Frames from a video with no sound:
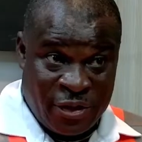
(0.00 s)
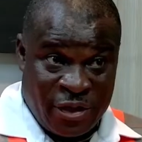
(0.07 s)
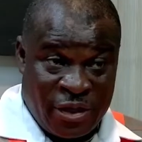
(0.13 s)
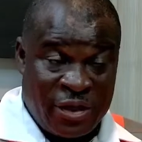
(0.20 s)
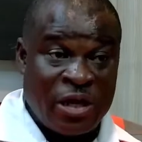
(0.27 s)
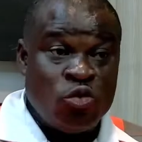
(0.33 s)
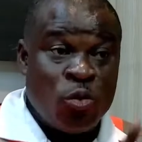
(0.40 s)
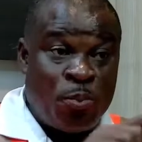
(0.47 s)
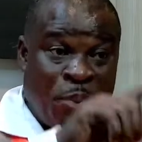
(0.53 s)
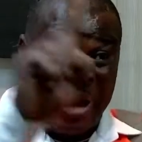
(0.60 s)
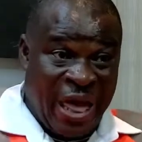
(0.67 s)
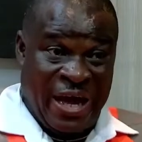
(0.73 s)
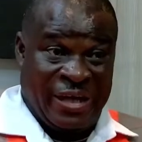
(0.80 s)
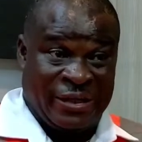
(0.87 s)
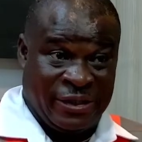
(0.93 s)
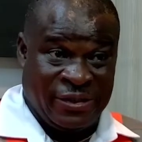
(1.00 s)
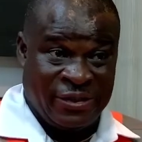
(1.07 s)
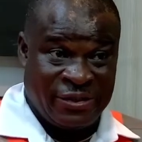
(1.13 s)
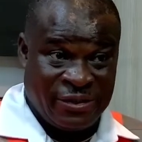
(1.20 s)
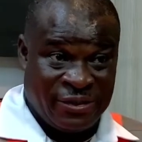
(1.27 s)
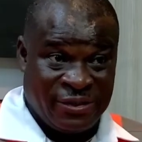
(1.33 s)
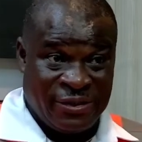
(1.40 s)
Then you plan
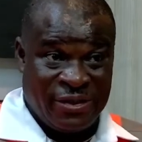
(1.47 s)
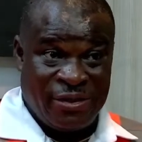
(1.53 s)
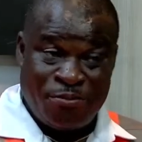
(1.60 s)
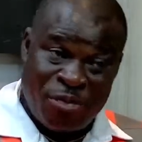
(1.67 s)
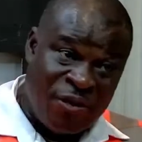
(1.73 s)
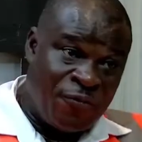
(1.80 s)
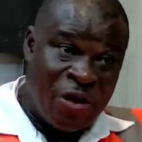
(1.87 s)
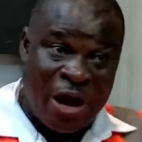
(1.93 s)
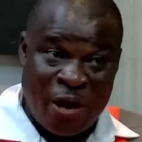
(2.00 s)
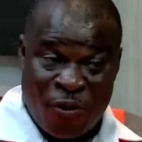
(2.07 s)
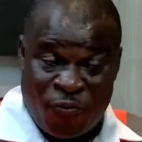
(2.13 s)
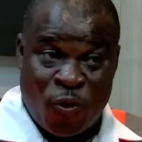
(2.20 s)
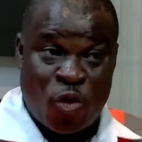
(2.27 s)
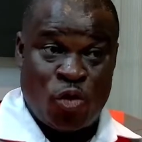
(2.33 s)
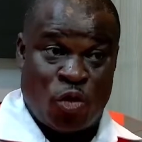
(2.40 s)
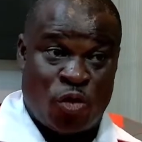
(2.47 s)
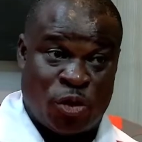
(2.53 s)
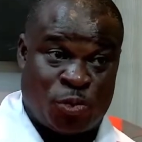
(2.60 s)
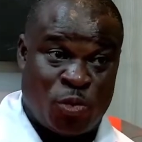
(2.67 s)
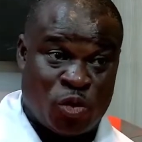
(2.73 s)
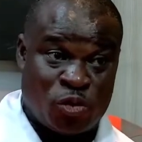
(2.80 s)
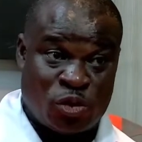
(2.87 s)
before for your
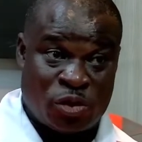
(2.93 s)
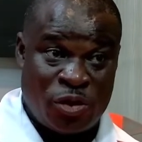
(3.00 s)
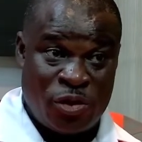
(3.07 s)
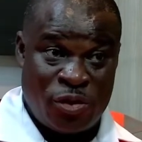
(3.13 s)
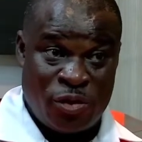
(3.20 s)
response.